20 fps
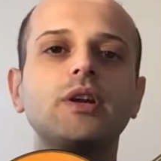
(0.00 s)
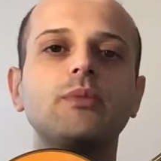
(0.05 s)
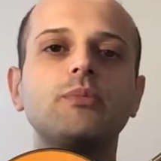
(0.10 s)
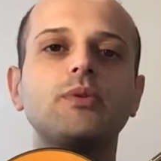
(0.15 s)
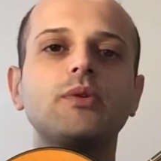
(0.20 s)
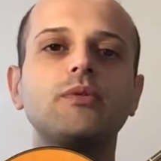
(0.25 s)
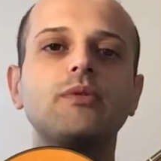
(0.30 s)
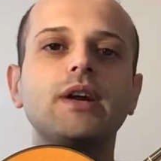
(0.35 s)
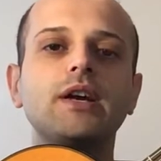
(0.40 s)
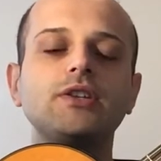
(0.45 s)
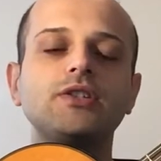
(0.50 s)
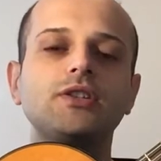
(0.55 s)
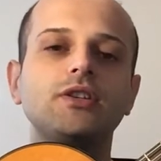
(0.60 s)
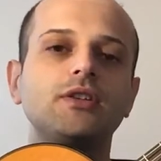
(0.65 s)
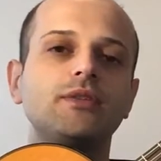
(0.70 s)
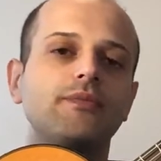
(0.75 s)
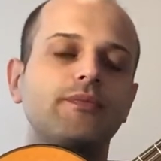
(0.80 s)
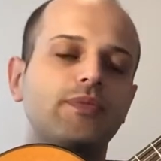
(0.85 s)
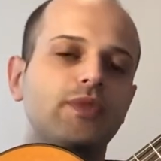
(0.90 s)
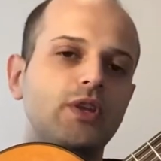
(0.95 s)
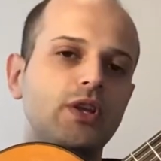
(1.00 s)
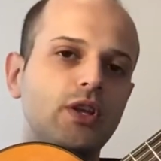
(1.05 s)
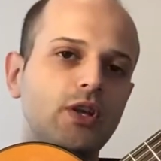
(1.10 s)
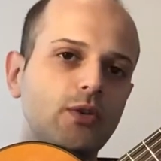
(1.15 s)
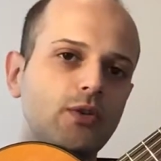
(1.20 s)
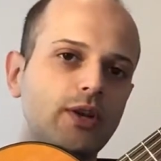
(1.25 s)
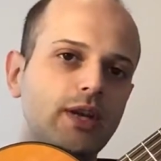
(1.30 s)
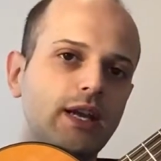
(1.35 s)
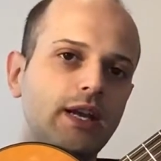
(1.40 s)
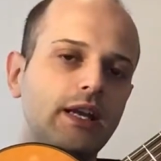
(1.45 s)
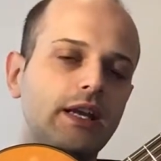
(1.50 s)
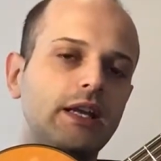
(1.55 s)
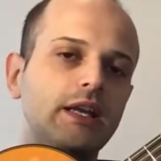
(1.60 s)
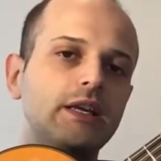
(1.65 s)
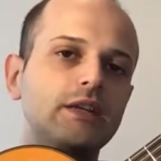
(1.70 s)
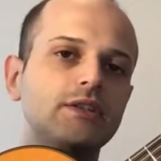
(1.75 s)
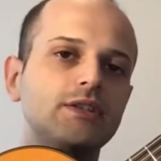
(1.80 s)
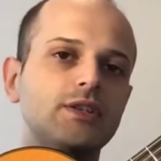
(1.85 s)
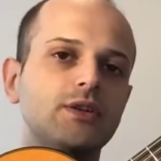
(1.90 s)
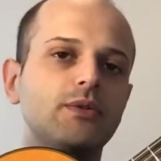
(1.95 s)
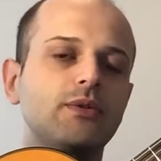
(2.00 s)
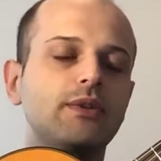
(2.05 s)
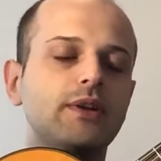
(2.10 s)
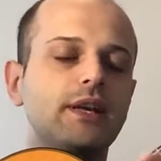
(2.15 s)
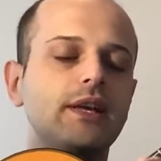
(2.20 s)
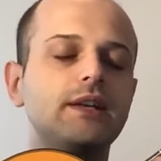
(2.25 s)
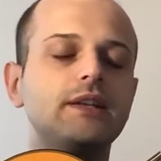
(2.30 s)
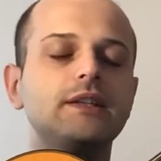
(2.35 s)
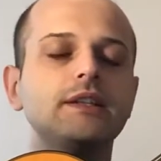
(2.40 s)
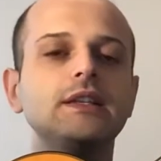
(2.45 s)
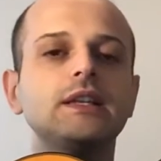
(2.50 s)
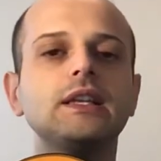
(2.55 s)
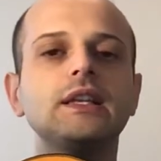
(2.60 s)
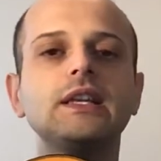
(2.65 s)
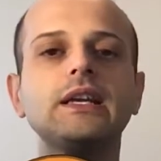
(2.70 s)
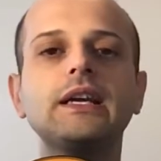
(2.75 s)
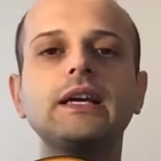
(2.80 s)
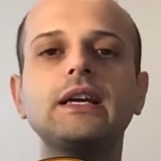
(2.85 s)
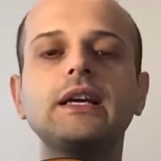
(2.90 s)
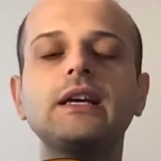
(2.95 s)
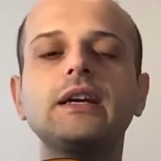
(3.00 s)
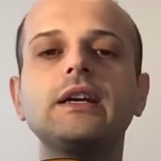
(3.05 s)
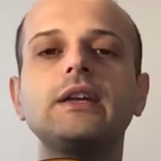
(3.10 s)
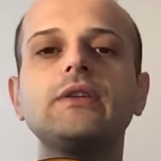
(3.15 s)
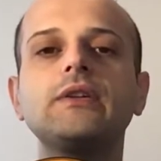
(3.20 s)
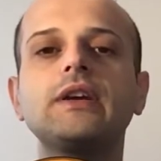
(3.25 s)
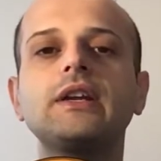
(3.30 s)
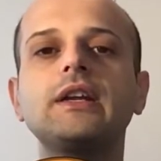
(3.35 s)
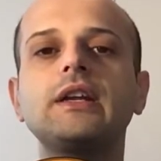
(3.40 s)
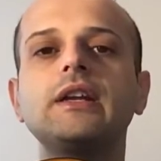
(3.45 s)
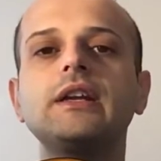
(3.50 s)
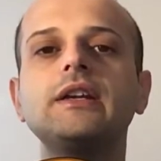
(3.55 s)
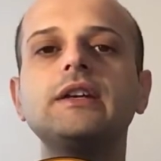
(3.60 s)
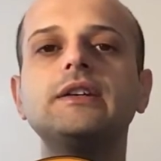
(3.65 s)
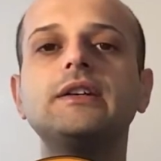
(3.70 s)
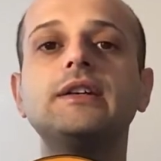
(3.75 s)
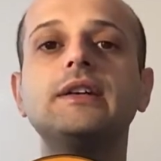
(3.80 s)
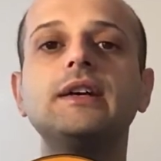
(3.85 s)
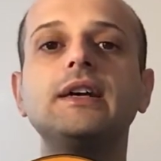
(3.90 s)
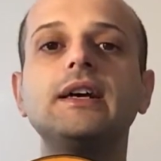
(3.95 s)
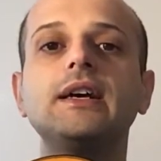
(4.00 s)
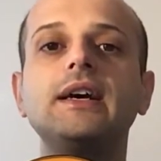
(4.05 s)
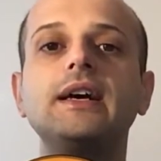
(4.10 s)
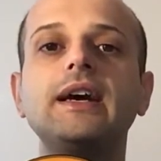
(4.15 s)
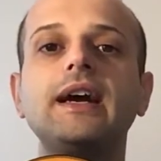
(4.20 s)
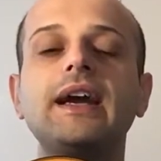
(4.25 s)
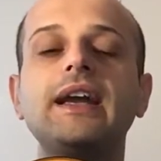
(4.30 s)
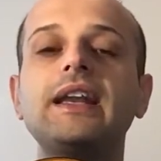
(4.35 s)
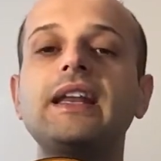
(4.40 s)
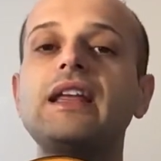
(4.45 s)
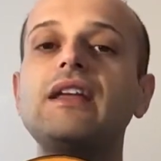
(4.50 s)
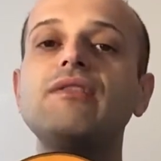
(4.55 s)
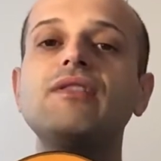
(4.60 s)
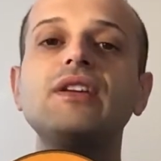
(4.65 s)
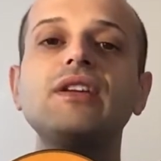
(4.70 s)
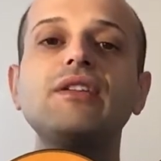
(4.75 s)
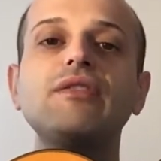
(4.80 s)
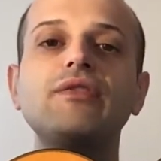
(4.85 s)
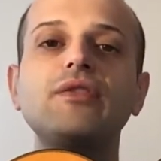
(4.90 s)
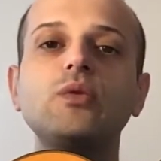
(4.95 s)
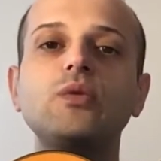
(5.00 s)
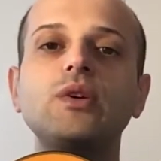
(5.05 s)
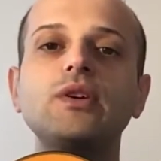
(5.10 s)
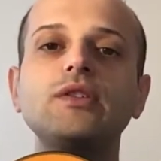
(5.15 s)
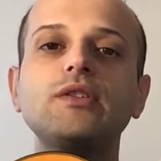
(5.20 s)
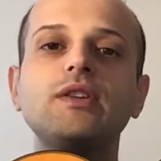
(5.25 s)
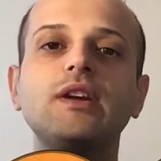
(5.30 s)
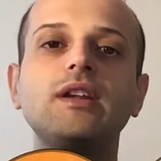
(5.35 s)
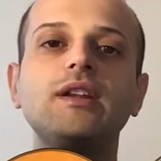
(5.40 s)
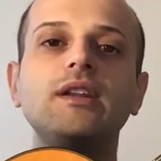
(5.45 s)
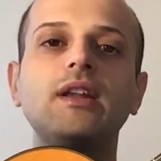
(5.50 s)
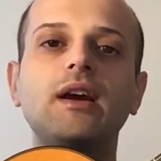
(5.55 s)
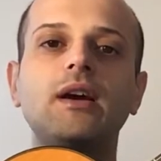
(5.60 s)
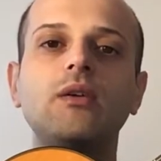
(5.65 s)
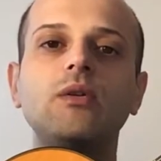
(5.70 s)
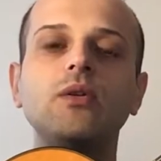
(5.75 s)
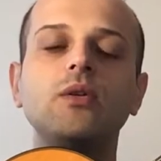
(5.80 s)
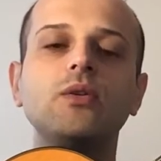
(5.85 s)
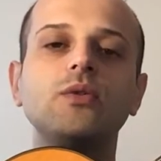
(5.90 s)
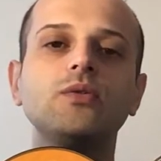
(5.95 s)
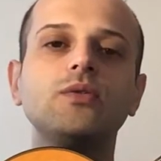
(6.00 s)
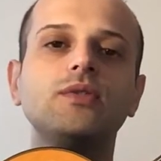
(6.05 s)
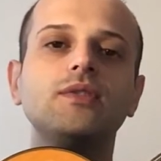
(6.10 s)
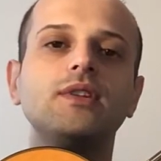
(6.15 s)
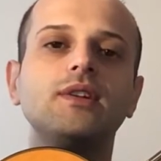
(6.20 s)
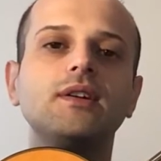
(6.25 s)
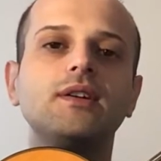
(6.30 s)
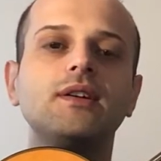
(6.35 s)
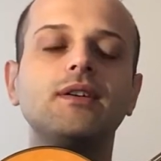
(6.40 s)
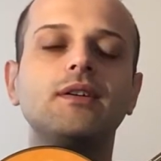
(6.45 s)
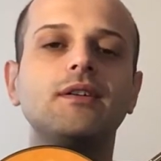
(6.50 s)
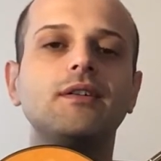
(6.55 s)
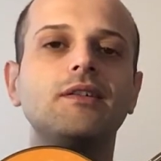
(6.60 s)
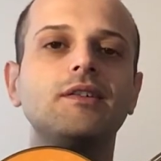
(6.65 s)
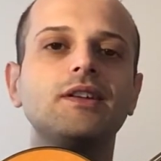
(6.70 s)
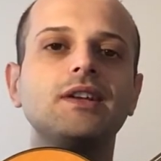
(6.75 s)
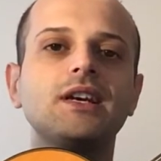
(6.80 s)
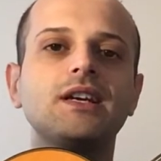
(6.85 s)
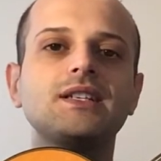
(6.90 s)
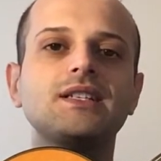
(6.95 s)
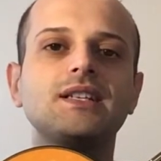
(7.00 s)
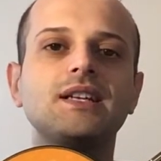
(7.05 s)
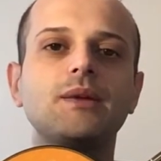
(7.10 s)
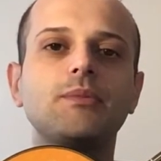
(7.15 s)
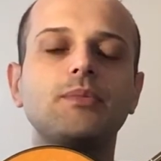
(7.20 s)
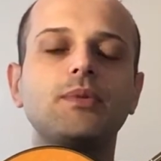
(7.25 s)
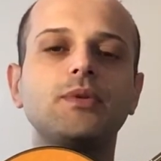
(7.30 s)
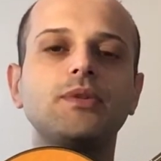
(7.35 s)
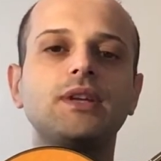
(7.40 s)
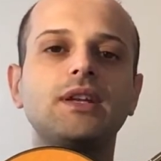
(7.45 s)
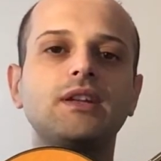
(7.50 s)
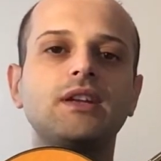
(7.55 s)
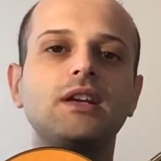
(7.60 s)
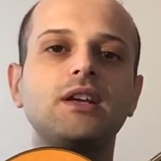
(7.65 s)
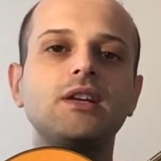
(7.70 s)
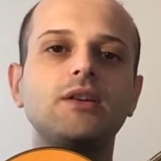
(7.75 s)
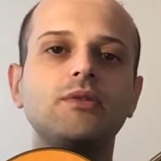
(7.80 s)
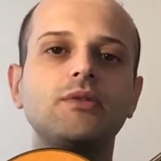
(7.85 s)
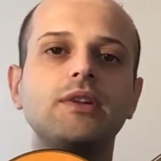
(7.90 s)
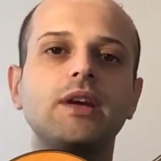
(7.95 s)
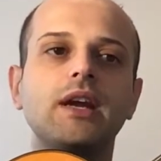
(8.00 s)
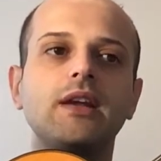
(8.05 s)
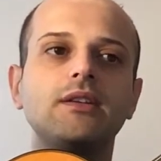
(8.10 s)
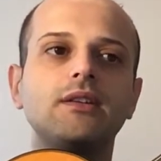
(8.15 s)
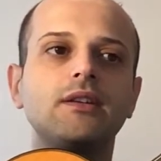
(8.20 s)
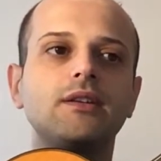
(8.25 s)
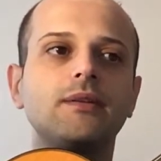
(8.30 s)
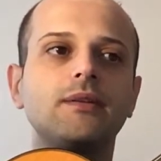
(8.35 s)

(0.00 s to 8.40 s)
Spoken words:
progression, you can hear, so here in the link, you can hear. And even if you want, you can download the example that he created.